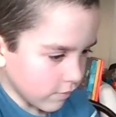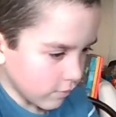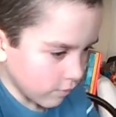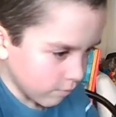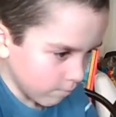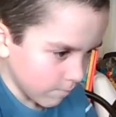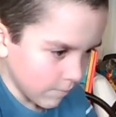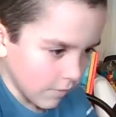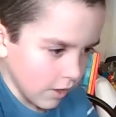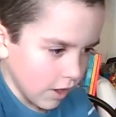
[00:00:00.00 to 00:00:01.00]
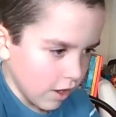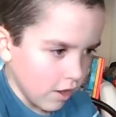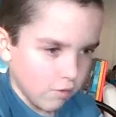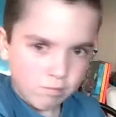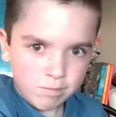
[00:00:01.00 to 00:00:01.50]

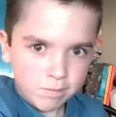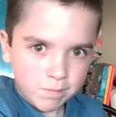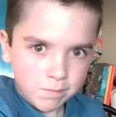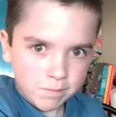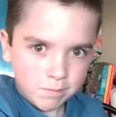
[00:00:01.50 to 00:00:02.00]
(no one is talking)